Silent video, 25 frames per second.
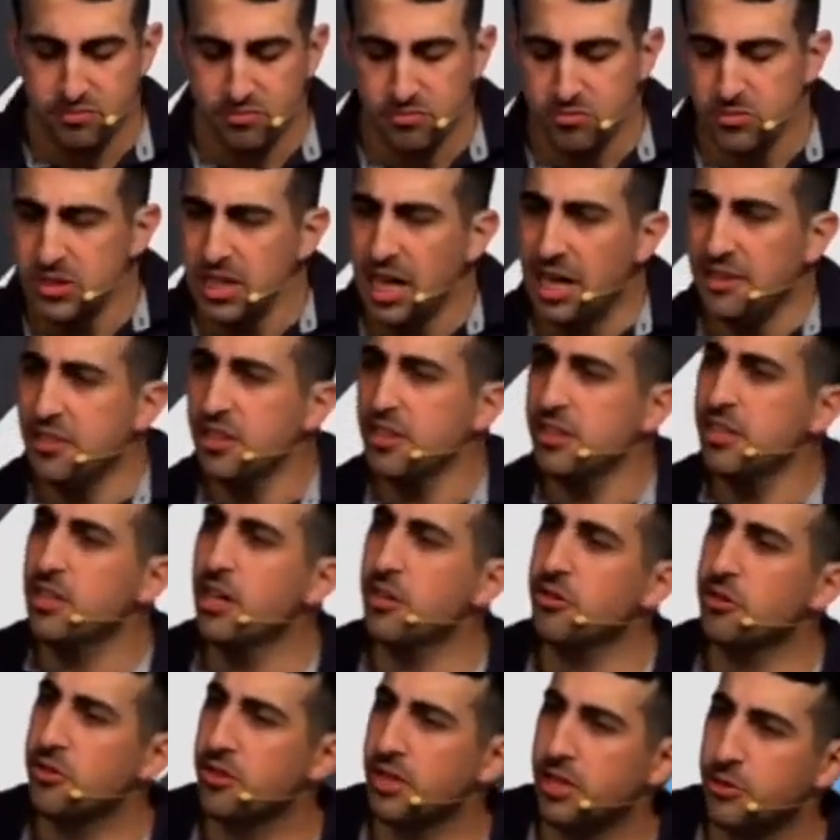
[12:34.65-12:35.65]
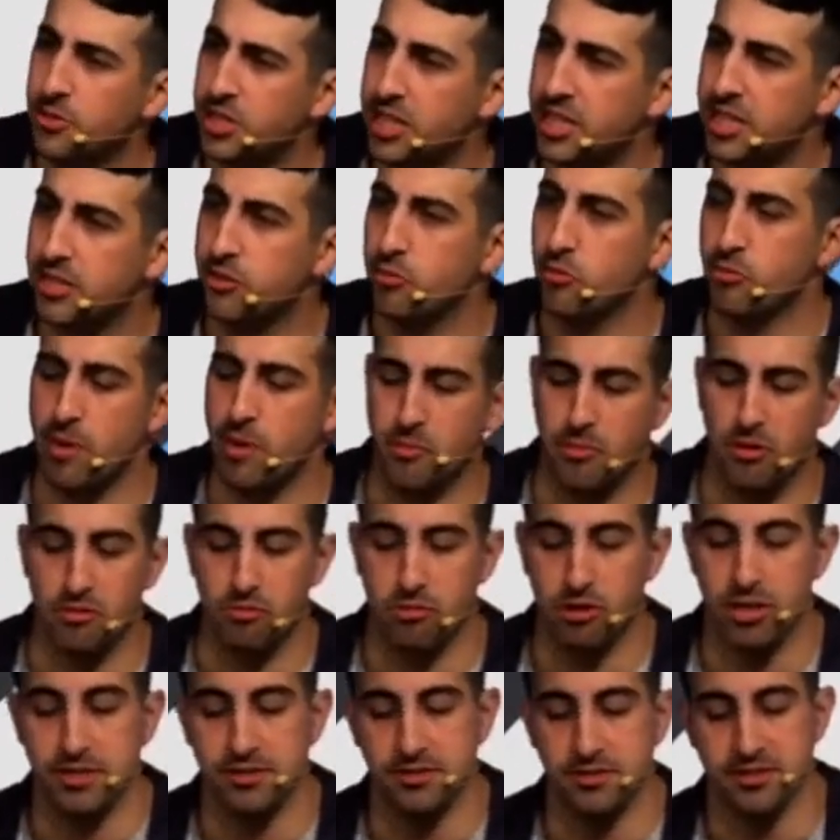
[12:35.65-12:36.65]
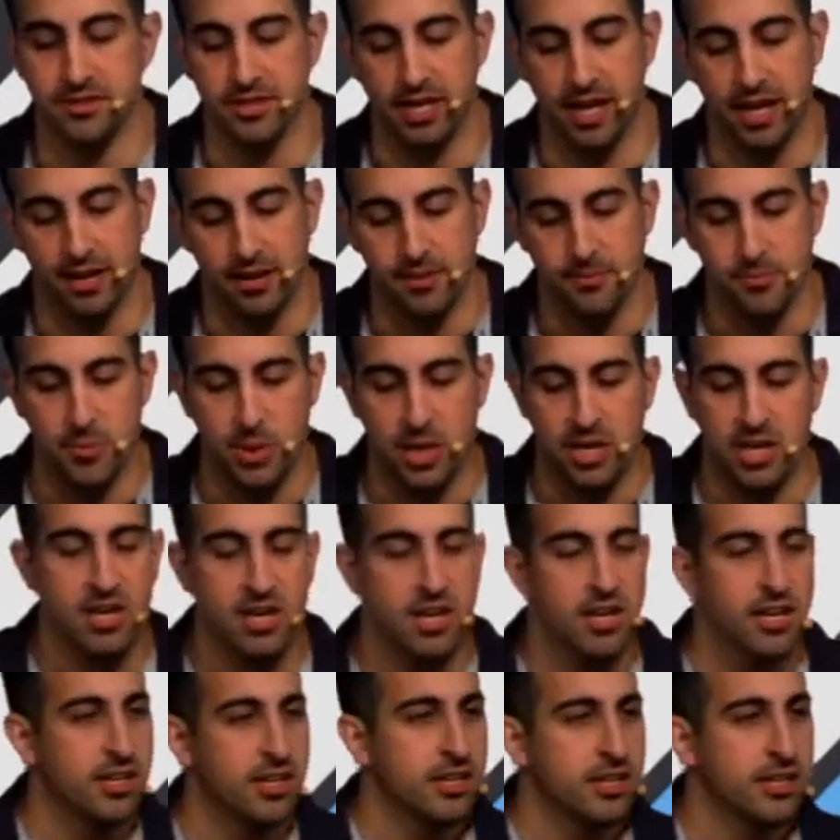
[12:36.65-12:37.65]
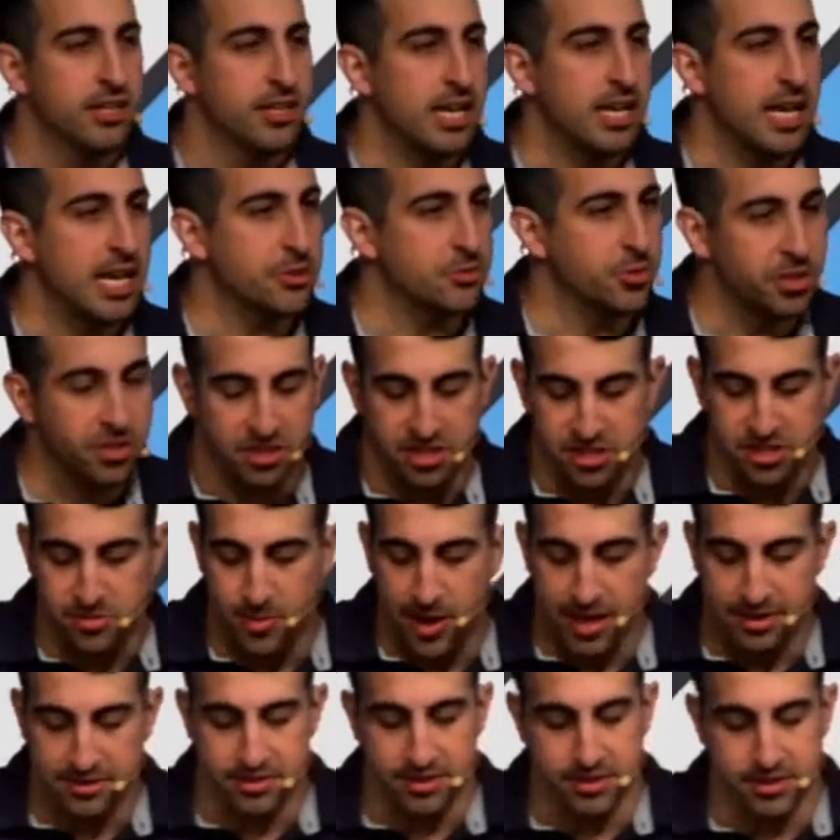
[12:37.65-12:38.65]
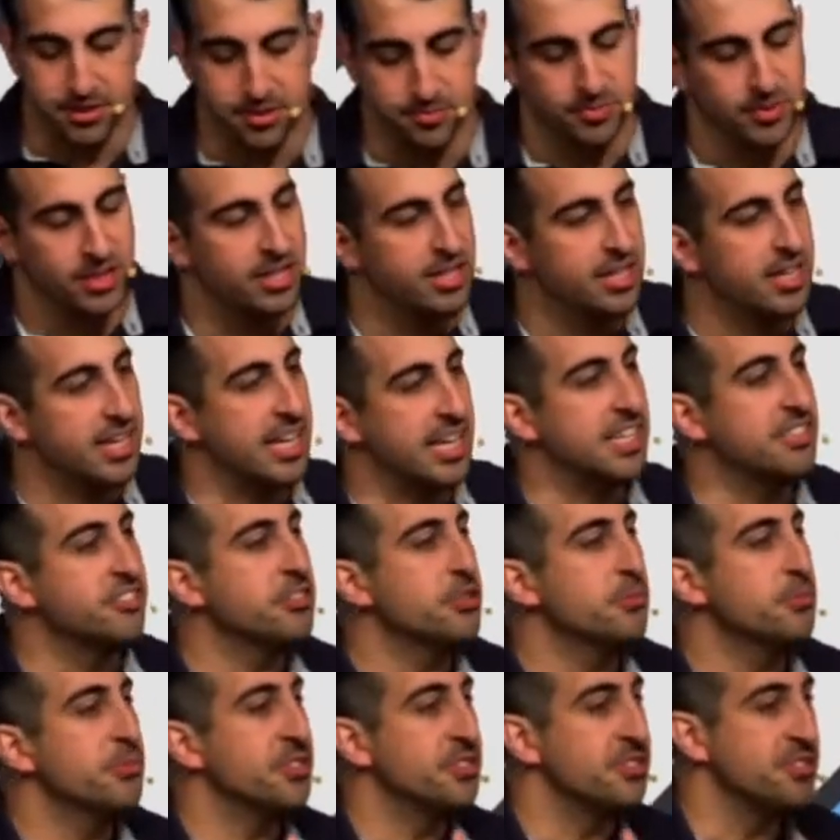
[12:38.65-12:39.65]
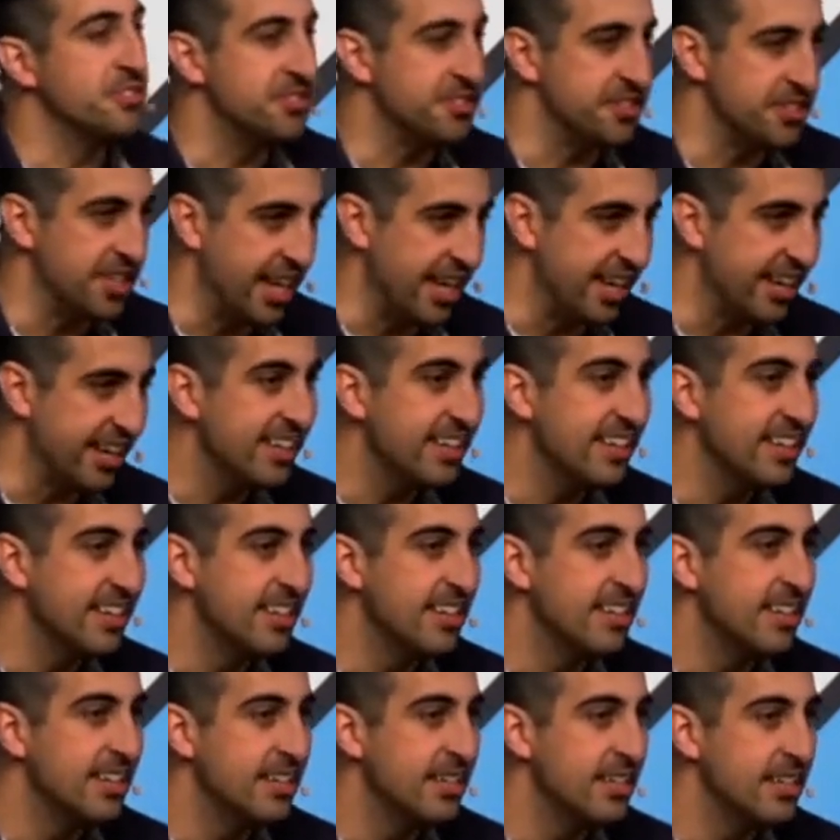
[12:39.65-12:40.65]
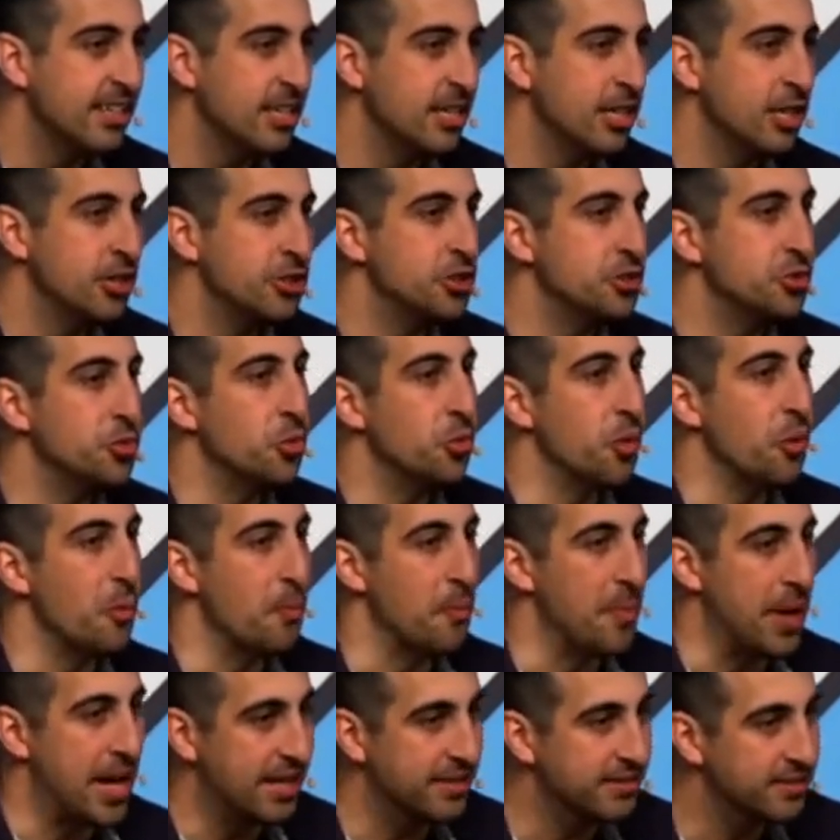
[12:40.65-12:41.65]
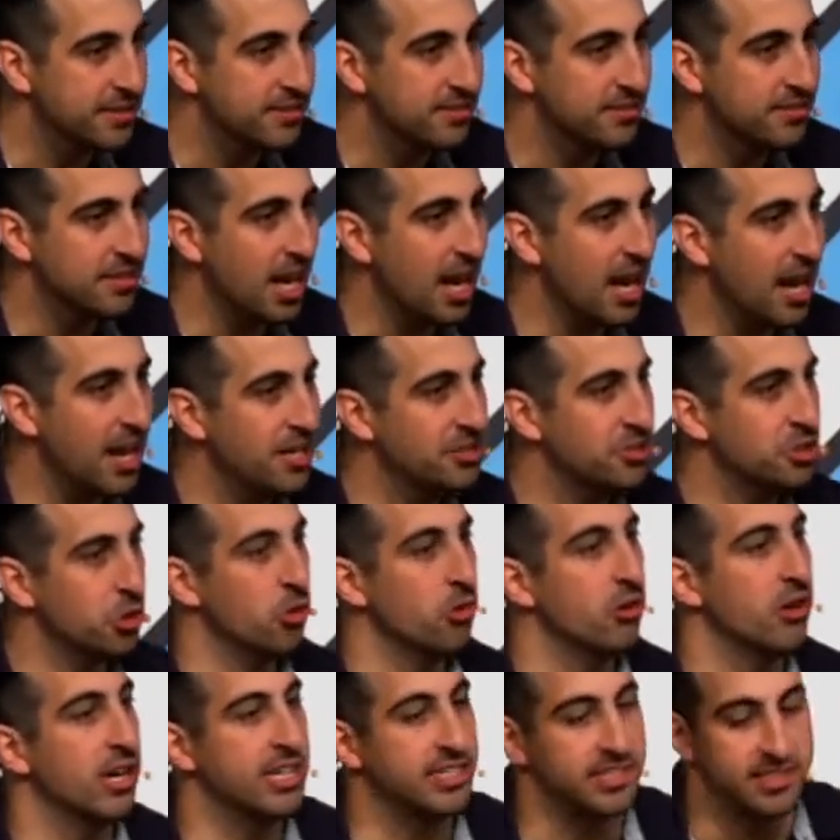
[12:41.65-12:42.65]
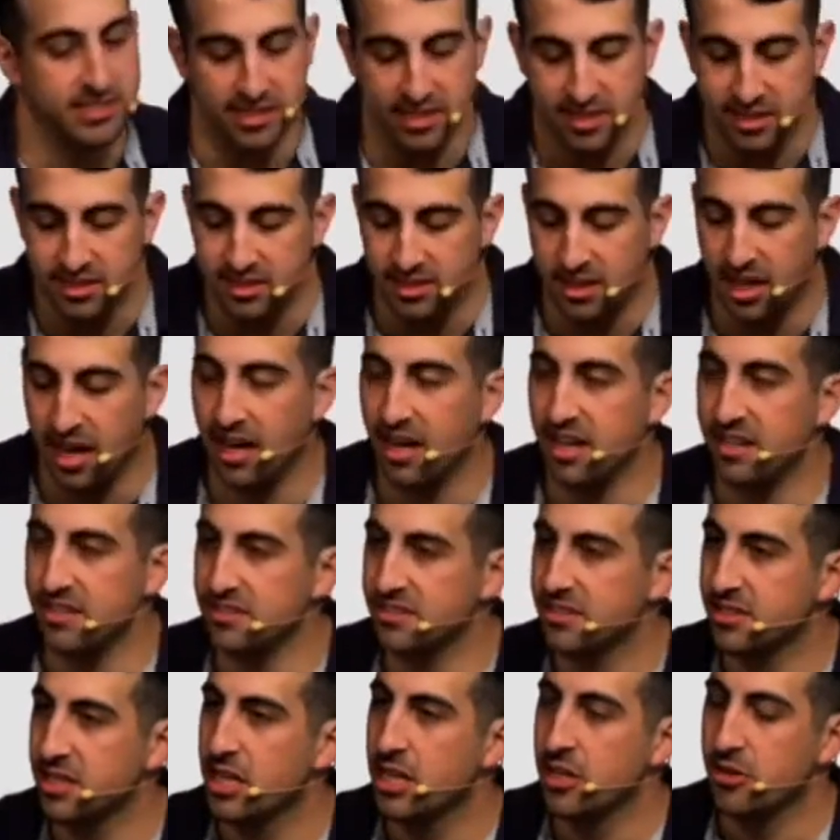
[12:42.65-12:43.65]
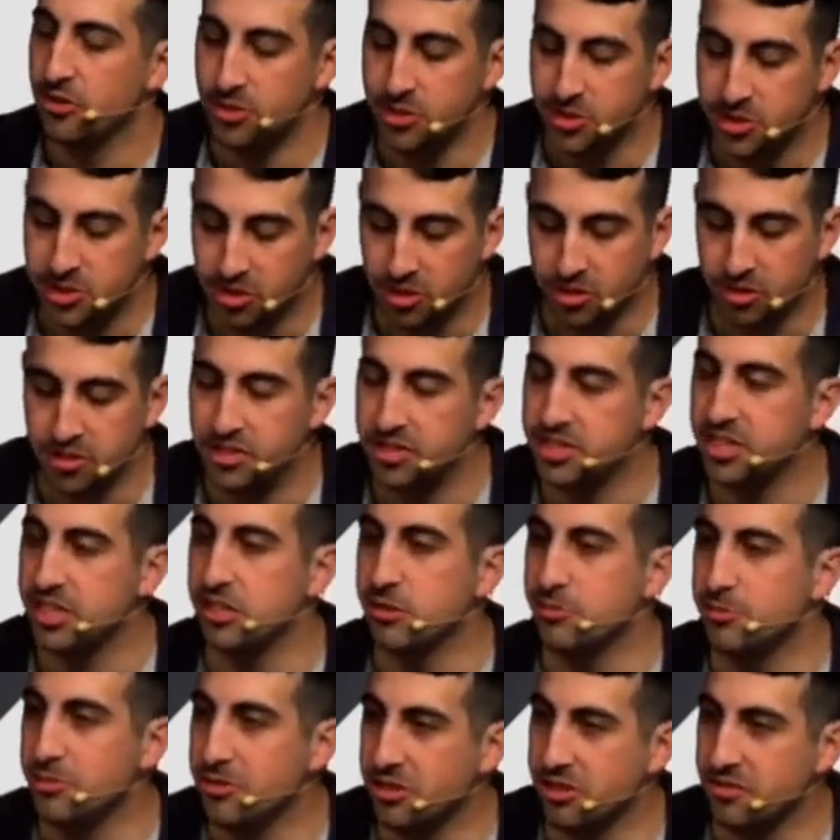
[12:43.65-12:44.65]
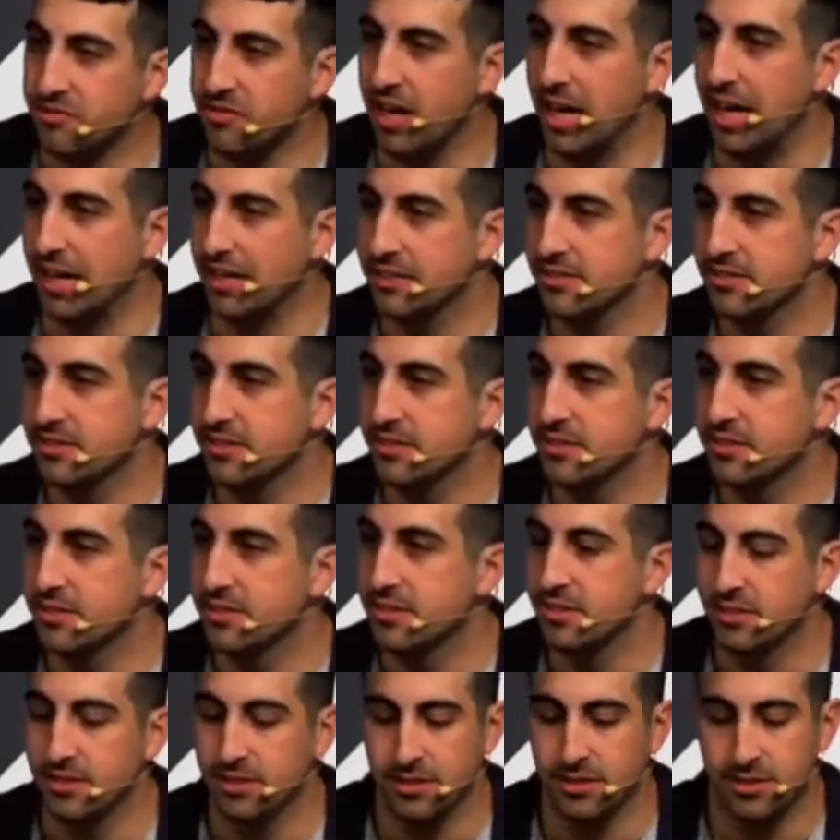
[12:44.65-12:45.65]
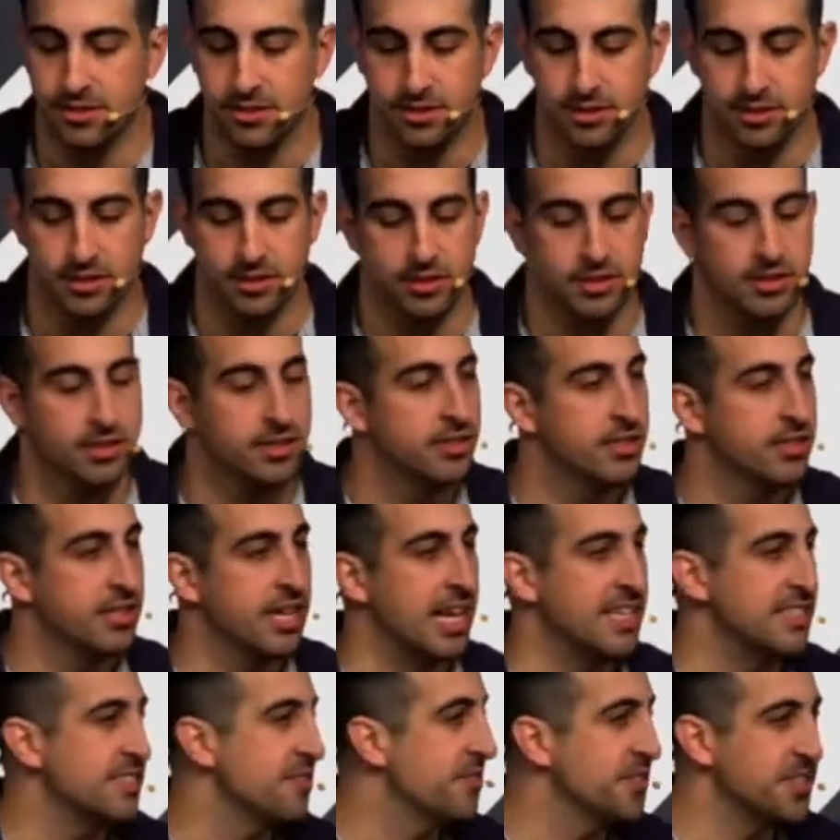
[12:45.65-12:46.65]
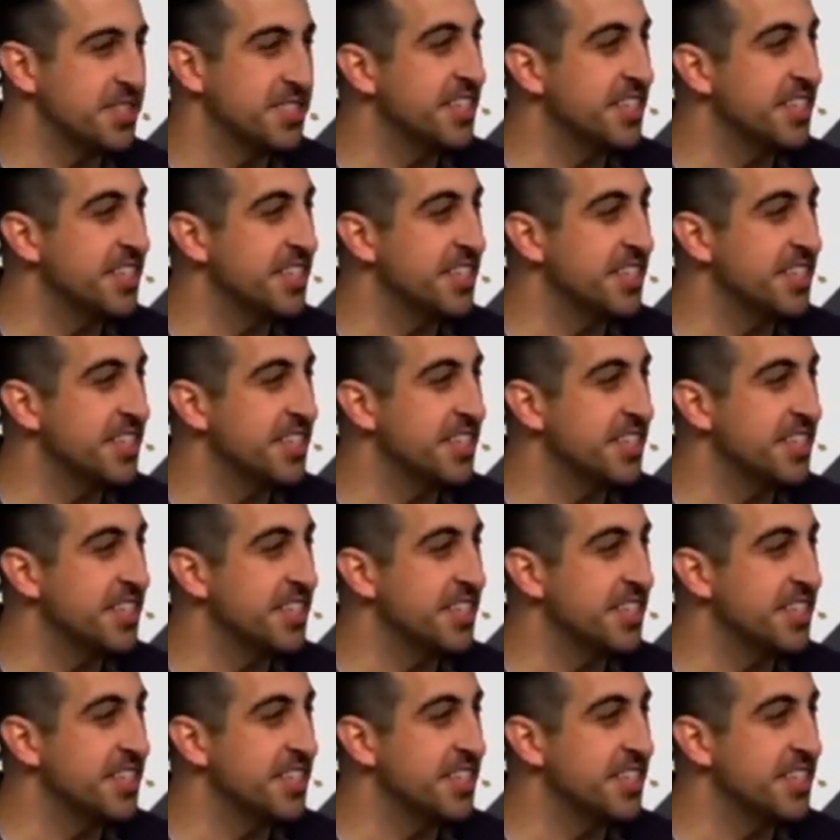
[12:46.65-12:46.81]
I think the other thing we need to remember, friends, is that as we look at this passage, it's a mistake to romanticize or idealize the church in the book of Acts as if it didn't